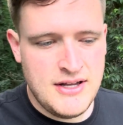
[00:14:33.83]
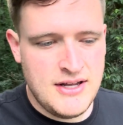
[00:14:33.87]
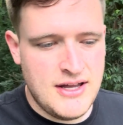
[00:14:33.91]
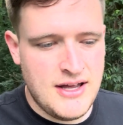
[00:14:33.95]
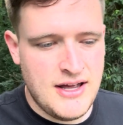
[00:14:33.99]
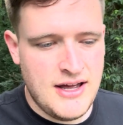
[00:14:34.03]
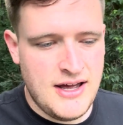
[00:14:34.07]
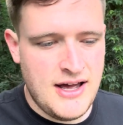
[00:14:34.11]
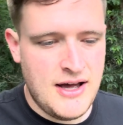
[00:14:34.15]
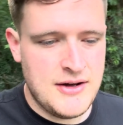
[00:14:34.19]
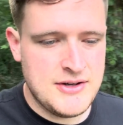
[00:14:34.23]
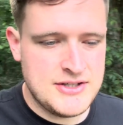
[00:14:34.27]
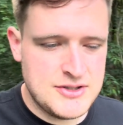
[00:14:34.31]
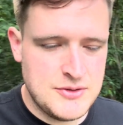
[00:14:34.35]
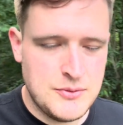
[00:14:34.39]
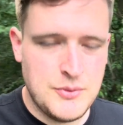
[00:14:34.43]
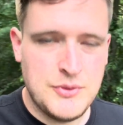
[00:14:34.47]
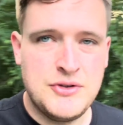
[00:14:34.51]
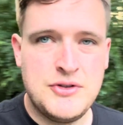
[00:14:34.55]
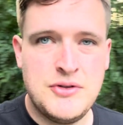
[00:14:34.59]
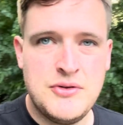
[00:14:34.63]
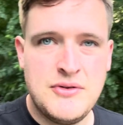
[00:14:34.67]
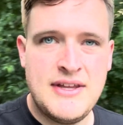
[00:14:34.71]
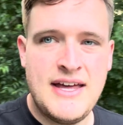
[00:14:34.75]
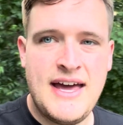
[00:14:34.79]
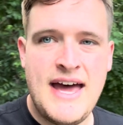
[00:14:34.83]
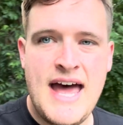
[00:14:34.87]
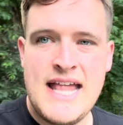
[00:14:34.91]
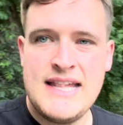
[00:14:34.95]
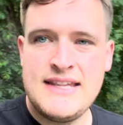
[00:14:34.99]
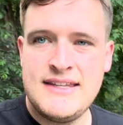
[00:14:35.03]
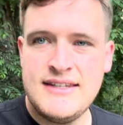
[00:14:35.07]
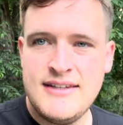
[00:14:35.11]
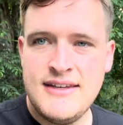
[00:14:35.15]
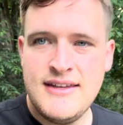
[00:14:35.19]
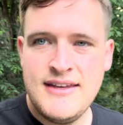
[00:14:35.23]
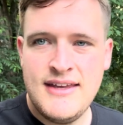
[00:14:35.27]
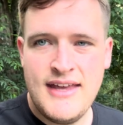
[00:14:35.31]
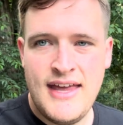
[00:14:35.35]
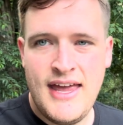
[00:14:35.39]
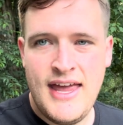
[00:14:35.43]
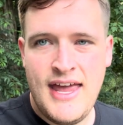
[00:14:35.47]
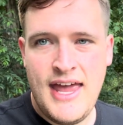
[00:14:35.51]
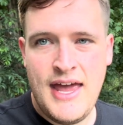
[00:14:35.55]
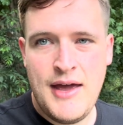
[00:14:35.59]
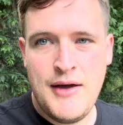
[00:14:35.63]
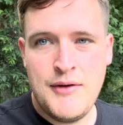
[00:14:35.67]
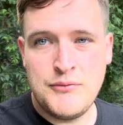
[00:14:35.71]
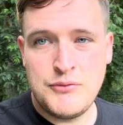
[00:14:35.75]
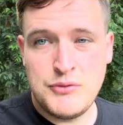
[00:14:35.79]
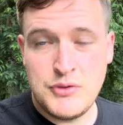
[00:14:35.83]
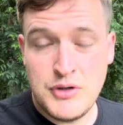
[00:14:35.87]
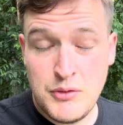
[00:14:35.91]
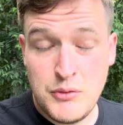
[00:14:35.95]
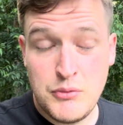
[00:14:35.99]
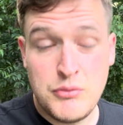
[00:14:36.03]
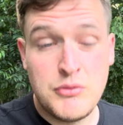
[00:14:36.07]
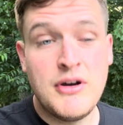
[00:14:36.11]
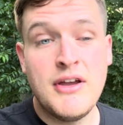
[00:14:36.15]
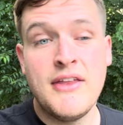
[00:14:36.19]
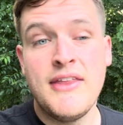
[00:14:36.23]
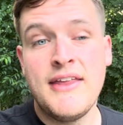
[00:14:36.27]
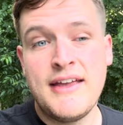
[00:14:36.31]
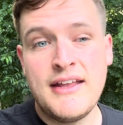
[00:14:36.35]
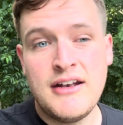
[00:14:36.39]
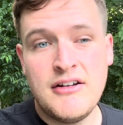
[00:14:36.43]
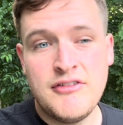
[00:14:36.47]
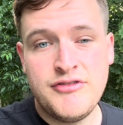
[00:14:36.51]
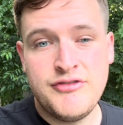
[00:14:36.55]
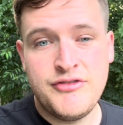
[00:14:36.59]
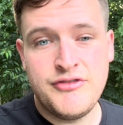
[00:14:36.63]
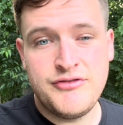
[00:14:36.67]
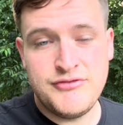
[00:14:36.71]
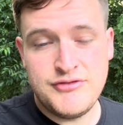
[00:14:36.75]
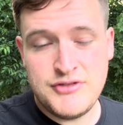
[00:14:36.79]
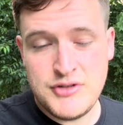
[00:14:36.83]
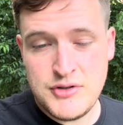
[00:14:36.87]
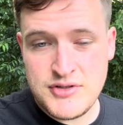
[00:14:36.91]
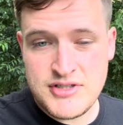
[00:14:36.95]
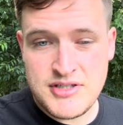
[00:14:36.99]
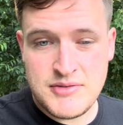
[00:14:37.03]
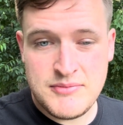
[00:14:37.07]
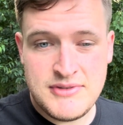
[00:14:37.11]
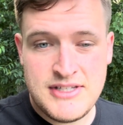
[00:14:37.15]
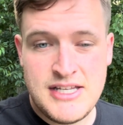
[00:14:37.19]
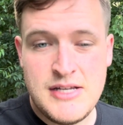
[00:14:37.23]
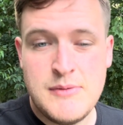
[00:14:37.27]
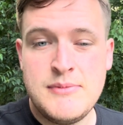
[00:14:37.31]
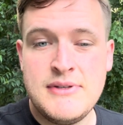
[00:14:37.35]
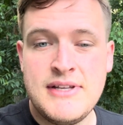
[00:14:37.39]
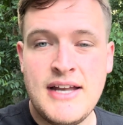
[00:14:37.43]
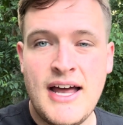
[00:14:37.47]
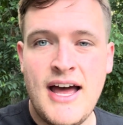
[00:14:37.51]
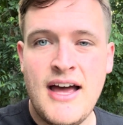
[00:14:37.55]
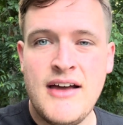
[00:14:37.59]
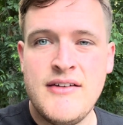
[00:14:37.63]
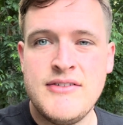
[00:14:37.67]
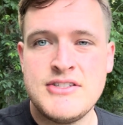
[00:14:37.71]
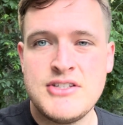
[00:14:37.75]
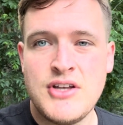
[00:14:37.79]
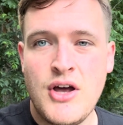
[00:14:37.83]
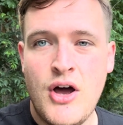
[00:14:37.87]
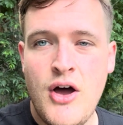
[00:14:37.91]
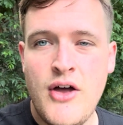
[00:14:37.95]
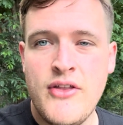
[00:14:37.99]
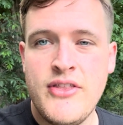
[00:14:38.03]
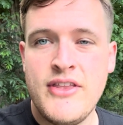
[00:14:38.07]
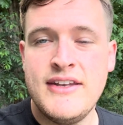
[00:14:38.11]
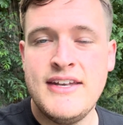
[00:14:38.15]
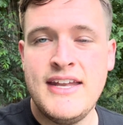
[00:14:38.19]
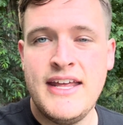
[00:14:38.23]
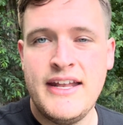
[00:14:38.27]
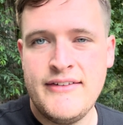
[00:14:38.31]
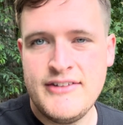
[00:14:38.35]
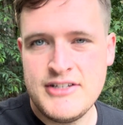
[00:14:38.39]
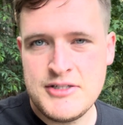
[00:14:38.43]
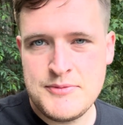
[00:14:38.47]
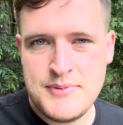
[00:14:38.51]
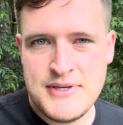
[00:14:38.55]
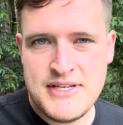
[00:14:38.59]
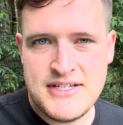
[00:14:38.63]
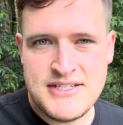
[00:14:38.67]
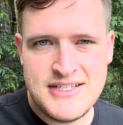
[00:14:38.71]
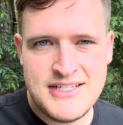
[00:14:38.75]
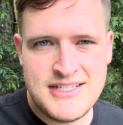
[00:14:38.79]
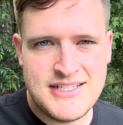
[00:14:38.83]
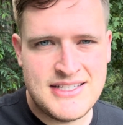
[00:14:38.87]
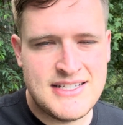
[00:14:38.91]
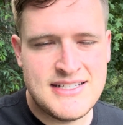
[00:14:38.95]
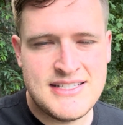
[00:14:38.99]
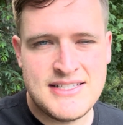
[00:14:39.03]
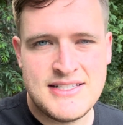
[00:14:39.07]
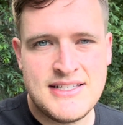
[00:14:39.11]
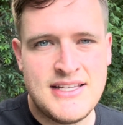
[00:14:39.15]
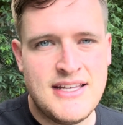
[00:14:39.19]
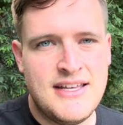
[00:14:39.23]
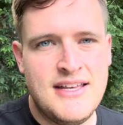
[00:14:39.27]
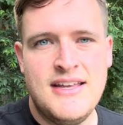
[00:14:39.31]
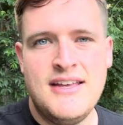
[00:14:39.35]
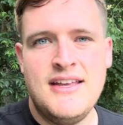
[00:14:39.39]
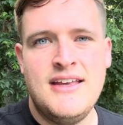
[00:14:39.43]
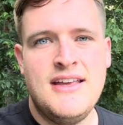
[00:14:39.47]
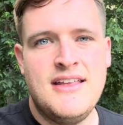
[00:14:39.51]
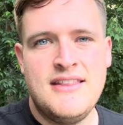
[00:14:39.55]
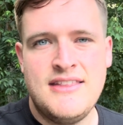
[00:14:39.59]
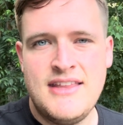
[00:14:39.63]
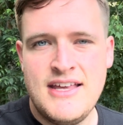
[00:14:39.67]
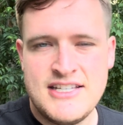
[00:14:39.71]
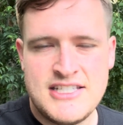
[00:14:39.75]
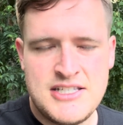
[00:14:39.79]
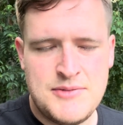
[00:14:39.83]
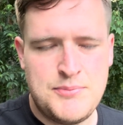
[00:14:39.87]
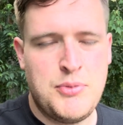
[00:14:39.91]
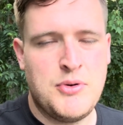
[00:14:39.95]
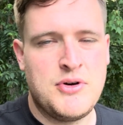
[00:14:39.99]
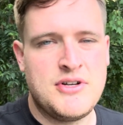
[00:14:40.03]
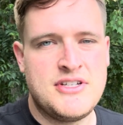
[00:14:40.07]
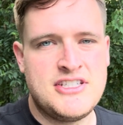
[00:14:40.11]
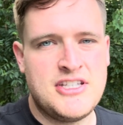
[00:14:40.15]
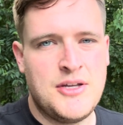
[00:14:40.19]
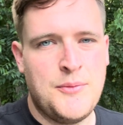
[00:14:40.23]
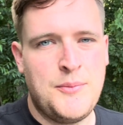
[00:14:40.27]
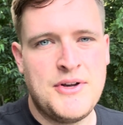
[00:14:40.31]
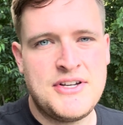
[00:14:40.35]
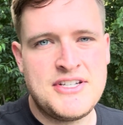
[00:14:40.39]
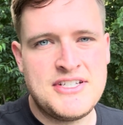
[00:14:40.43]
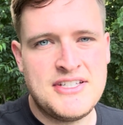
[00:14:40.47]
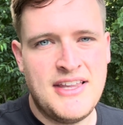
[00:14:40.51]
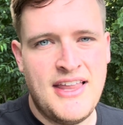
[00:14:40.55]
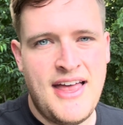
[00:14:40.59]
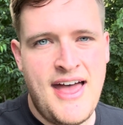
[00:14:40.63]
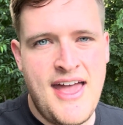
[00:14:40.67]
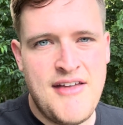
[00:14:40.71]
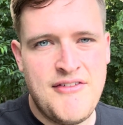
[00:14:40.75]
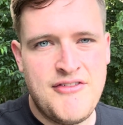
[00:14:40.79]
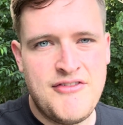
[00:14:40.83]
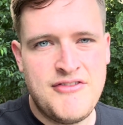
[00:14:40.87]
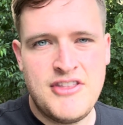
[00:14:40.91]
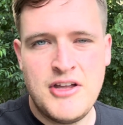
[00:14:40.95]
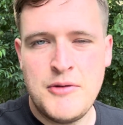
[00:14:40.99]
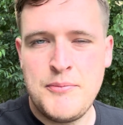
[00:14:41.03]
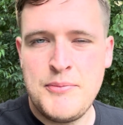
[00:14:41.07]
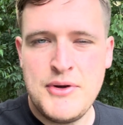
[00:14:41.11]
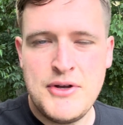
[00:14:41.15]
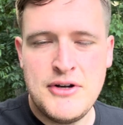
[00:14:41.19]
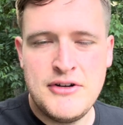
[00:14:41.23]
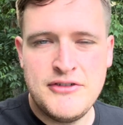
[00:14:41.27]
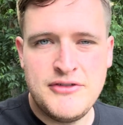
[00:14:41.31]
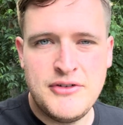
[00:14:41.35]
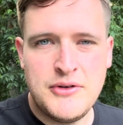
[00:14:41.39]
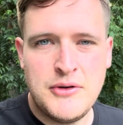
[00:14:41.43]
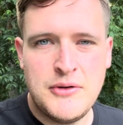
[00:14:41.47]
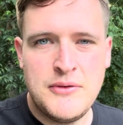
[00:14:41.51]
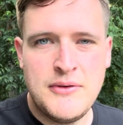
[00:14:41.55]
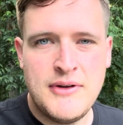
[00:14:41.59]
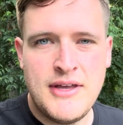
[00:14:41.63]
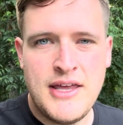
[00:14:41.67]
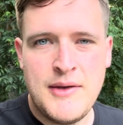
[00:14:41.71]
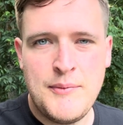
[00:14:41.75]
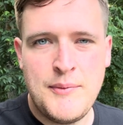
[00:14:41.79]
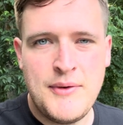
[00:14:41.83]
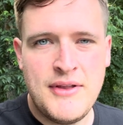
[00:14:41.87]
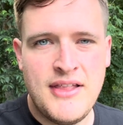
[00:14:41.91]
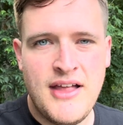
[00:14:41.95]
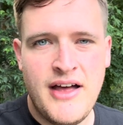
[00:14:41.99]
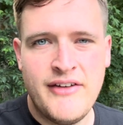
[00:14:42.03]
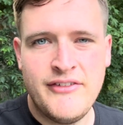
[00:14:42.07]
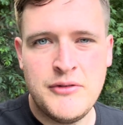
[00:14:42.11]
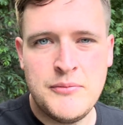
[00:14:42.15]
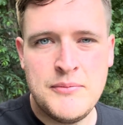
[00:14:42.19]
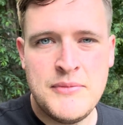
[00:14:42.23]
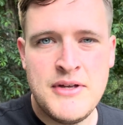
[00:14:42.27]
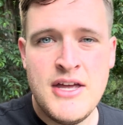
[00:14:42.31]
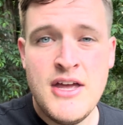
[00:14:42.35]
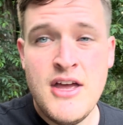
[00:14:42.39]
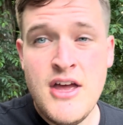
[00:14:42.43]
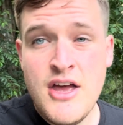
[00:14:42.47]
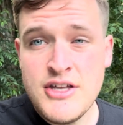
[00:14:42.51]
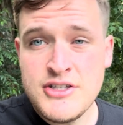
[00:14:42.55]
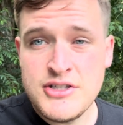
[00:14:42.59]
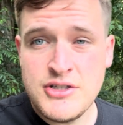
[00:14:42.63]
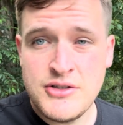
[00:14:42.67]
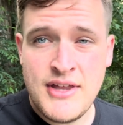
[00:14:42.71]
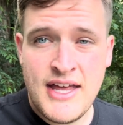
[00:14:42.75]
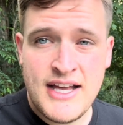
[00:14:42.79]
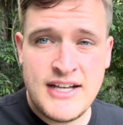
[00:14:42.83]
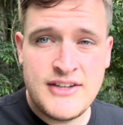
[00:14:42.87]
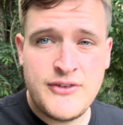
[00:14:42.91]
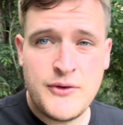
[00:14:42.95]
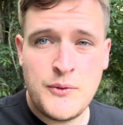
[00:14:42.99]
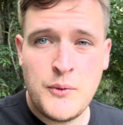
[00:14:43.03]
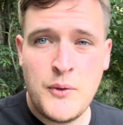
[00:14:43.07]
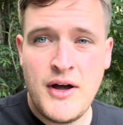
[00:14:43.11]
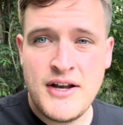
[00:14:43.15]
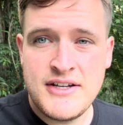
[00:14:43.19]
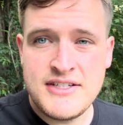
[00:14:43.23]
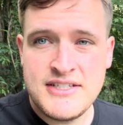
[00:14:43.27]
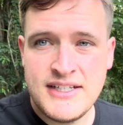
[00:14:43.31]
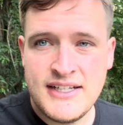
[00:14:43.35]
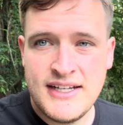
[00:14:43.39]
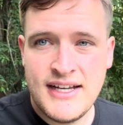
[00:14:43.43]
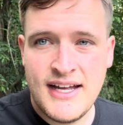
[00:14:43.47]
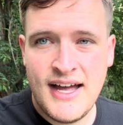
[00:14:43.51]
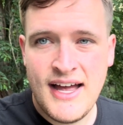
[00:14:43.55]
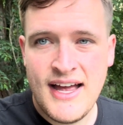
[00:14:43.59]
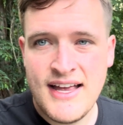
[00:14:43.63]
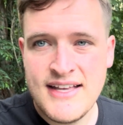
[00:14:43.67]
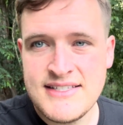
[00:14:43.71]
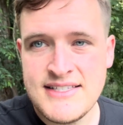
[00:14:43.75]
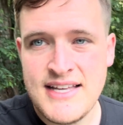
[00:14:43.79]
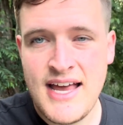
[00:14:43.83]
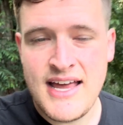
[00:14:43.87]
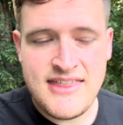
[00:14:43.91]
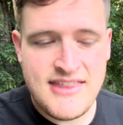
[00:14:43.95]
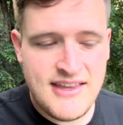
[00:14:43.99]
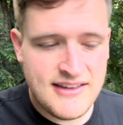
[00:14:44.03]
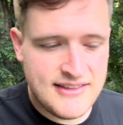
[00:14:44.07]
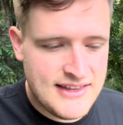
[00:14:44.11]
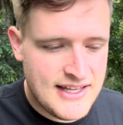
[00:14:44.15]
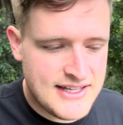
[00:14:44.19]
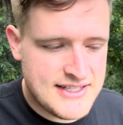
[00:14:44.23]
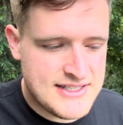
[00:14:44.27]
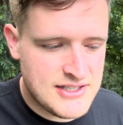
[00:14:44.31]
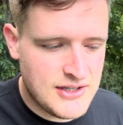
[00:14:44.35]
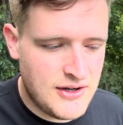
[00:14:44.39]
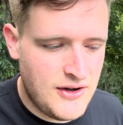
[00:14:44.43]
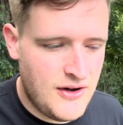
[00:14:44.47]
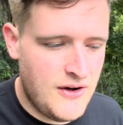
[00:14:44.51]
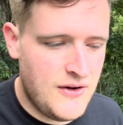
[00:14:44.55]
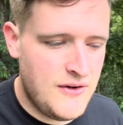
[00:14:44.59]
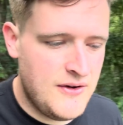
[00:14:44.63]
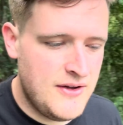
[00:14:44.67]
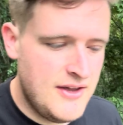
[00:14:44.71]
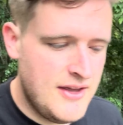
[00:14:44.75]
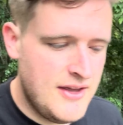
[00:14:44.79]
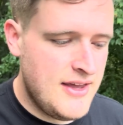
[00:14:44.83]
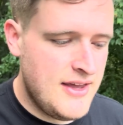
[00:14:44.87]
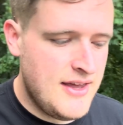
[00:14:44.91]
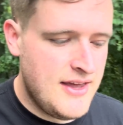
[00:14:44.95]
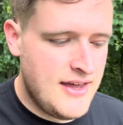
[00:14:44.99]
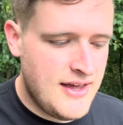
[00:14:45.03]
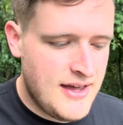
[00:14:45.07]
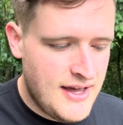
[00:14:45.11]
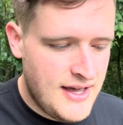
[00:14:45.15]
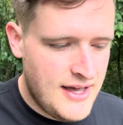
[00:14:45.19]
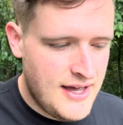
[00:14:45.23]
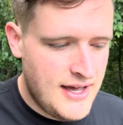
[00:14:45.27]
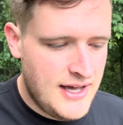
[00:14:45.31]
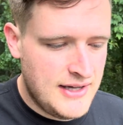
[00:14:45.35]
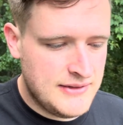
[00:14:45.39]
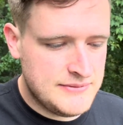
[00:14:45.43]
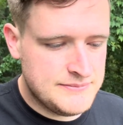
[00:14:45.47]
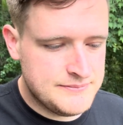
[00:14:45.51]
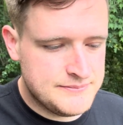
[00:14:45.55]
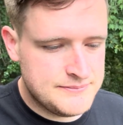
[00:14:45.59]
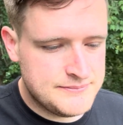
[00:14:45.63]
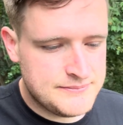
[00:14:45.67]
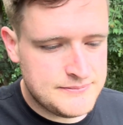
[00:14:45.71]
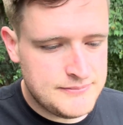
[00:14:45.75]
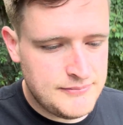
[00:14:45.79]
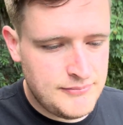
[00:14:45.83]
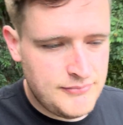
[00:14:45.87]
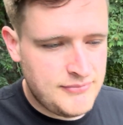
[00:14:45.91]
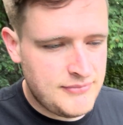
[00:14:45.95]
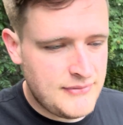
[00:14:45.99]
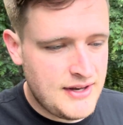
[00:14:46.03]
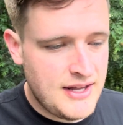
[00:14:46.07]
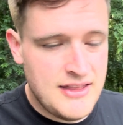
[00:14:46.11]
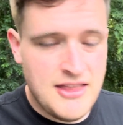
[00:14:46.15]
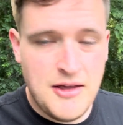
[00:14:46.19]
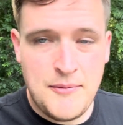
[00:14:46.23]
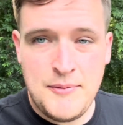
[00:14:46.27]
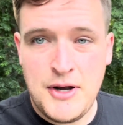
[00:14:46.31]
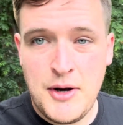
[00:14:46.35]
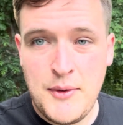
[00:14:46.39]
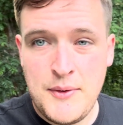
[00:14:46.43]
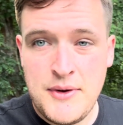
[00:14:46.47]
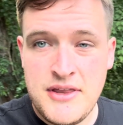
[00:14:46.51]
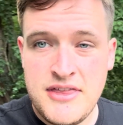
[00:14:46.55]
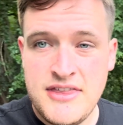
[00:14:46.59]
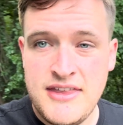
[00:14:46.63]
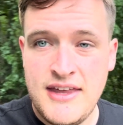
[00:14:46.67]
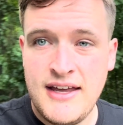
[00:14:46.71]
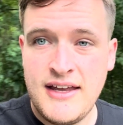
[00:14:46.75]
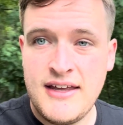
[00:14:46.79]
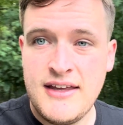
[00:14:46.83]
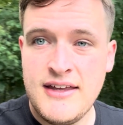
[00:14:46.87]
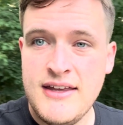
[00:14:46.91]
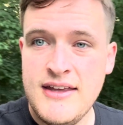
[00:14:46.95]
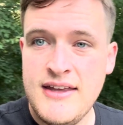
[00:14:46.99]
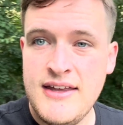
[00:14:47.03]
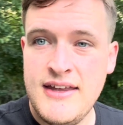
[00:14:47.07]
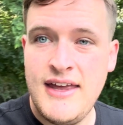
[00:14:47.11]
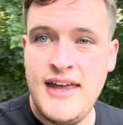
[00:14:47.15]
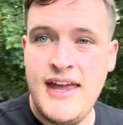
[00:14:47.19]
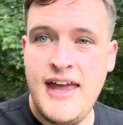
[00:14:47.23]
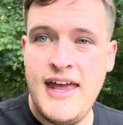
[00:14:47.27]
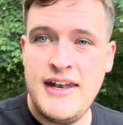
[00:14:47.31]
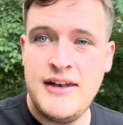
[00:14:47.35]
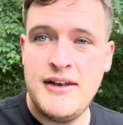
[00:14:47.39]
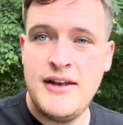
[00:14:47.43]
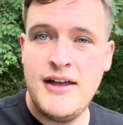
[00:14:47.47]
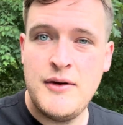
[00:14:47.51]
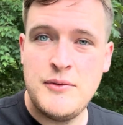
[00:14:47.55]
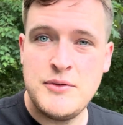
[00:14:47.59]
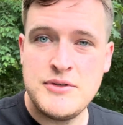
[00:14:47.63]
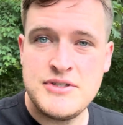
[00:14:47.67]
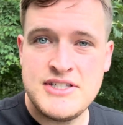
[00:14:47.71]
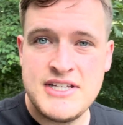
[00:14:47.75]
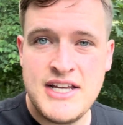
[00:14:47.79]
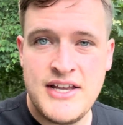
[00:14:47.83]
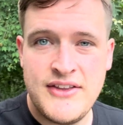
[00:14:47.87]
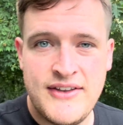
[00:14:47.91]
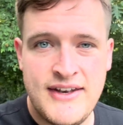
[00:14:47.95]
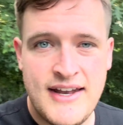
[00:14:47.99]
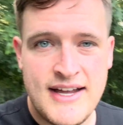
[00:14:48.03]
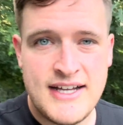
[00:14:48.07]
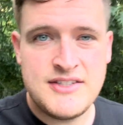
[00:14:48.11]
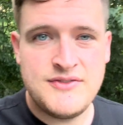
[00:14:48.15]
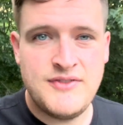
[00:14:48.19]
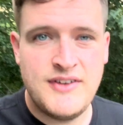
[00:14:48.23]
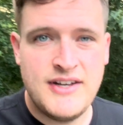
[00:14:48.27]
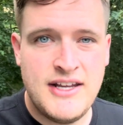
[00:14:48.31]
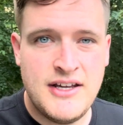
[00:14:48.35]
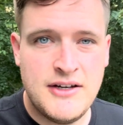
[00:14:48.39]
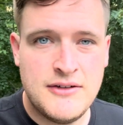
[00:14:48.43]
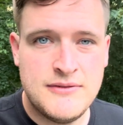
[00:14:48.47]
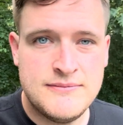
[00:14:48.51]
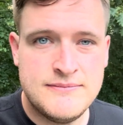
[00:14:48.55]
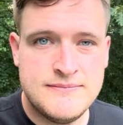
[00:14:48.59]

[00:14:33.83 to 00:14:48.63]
So we'll do that. And we're really going to do some deep dives on the native species because they support so much life. They're beautiful and we love them. So thanks for watching, guys. I think that's all. Let me know what you think, and we'll see you in the next video.